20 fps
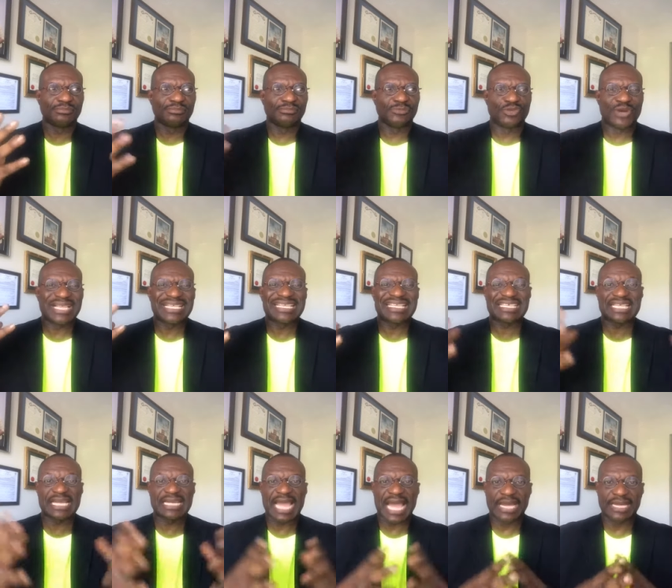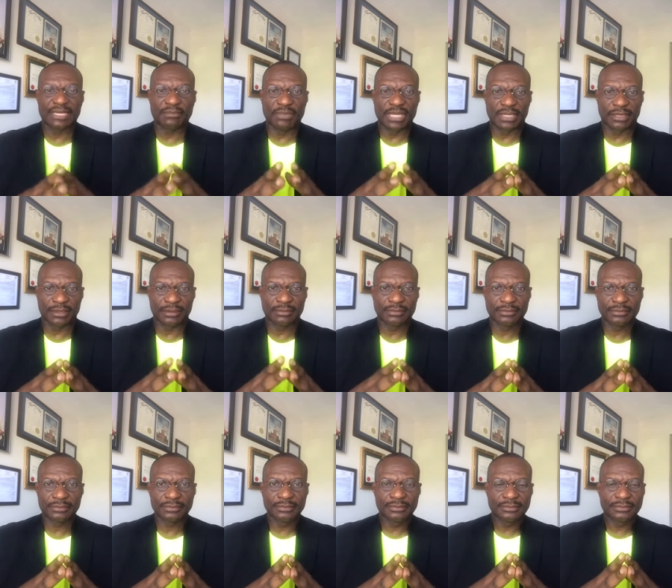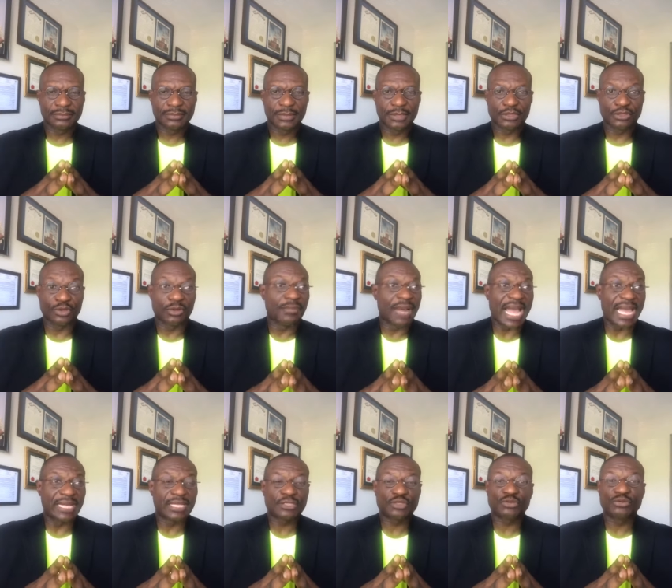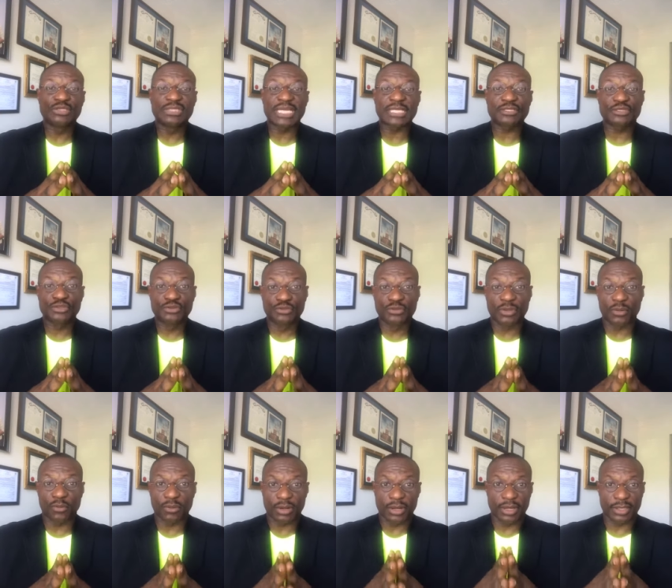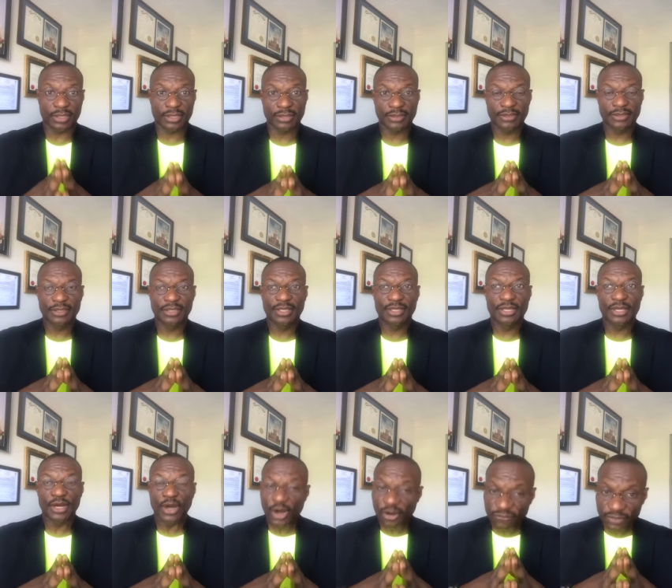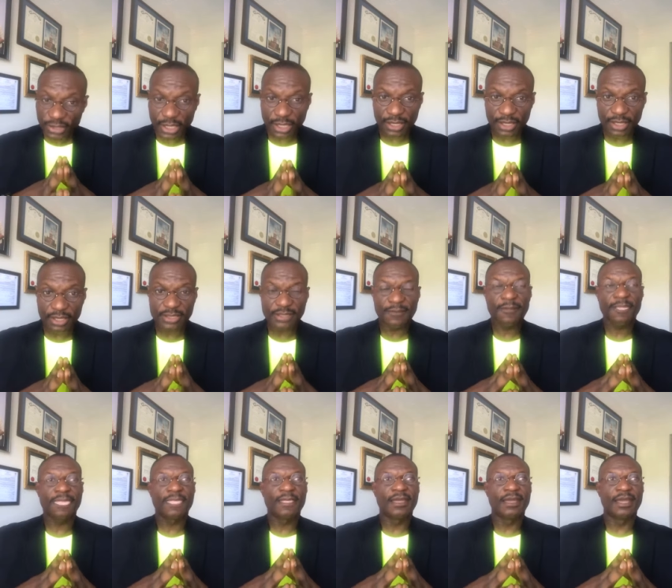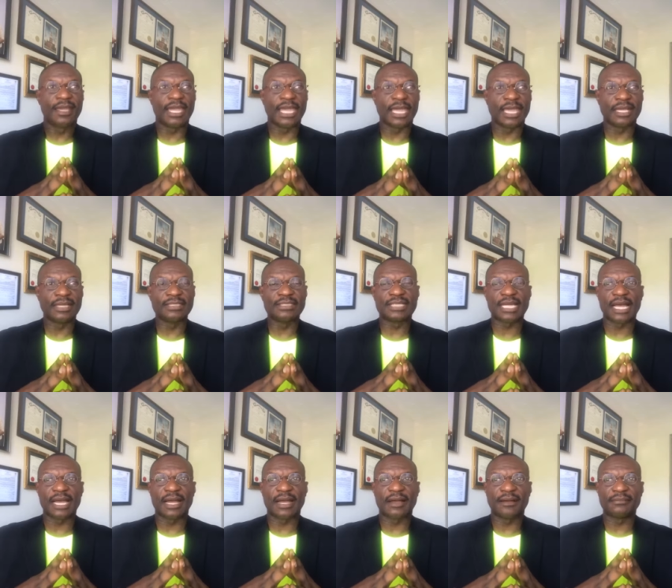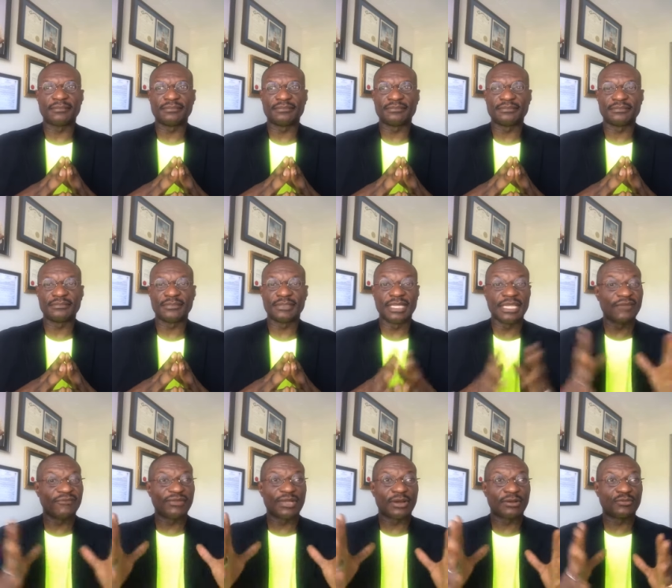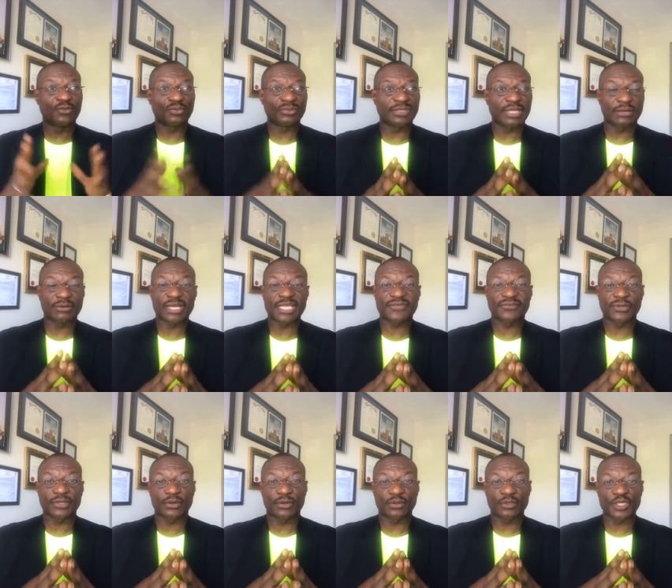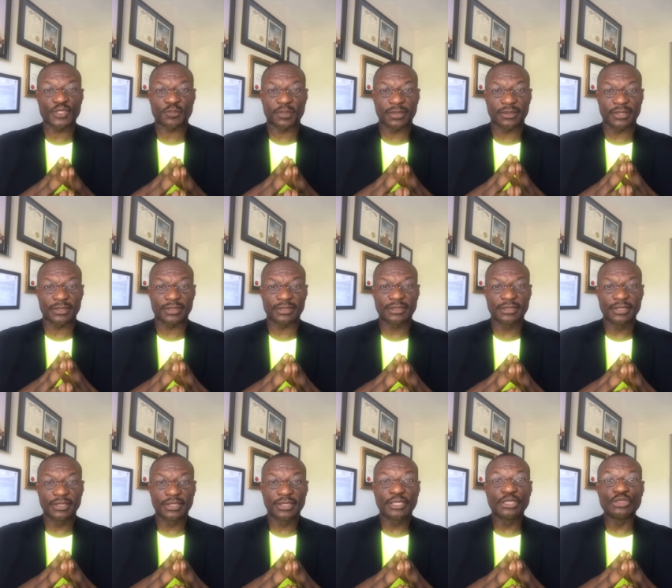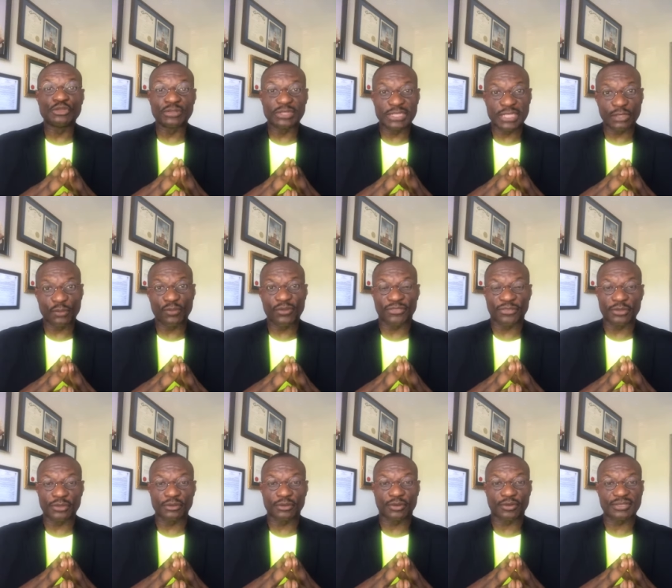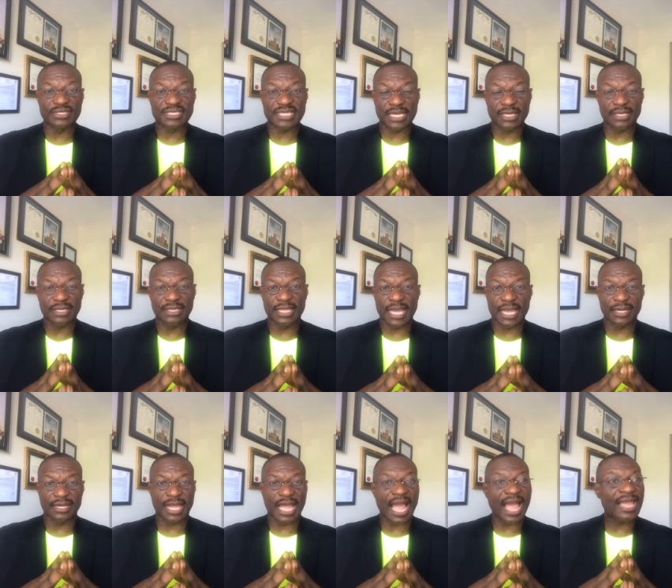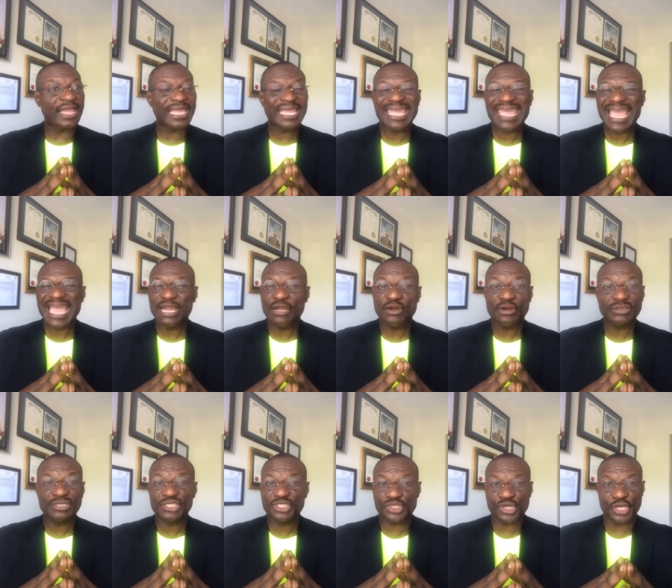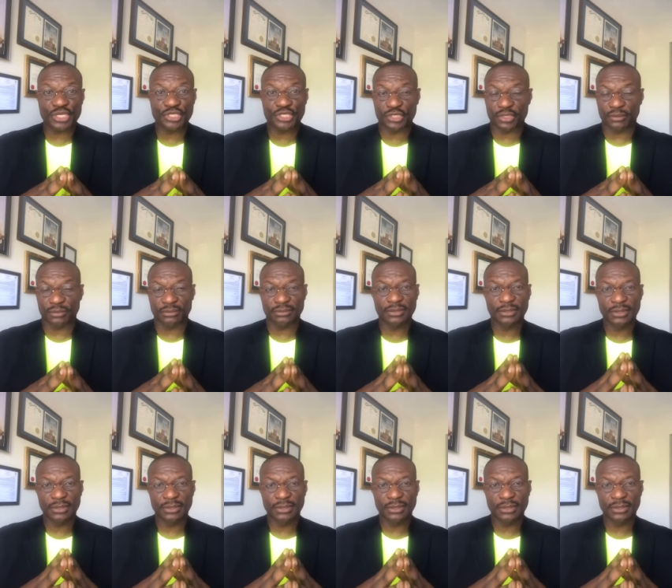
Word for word: registered that in me. So mine is to just do the work of God and um, leave the, the rest for the Holy Spirit to deal with you concerning that. I cannot change you.